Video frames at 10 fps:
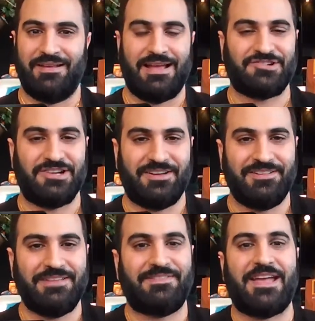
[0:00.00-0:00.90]
Actually, I
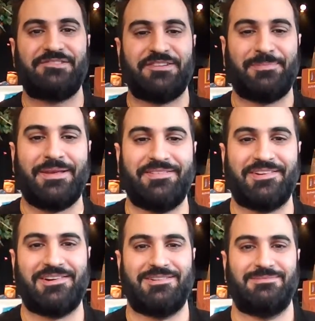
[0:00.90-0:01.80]
don't know if HSPs
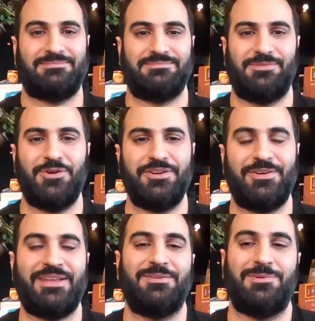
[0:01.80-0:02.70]
are known
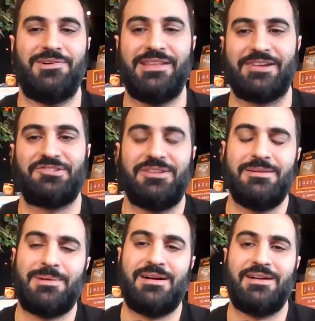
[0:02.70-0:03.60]
around the world,
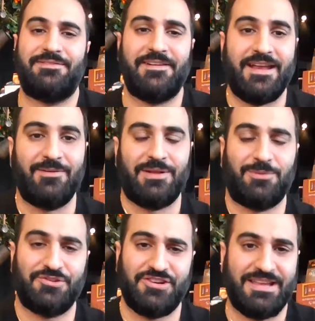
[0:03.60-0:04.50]
actually. But for anyone
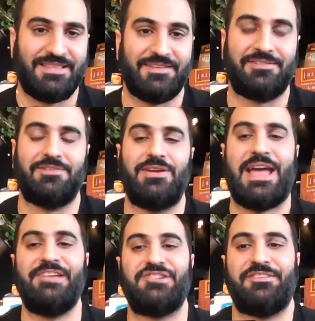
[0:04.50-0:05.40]
watching and doesn't know,
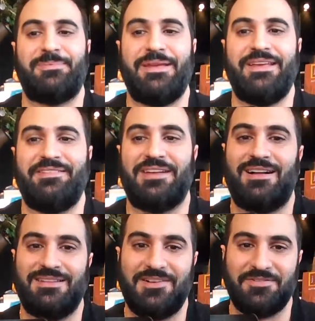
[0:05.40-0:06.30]
HSP is a
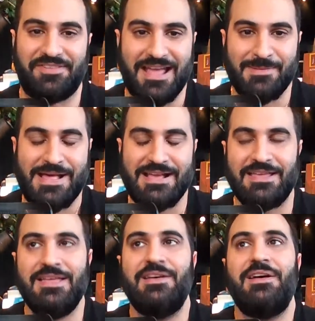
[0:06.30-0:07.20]
halal snack pack.
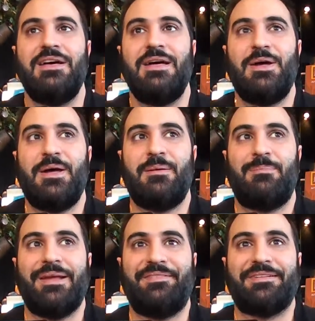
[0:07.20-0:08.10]

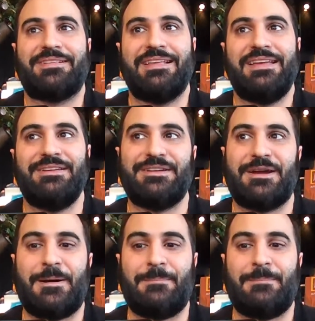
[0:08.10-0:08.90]
Basically,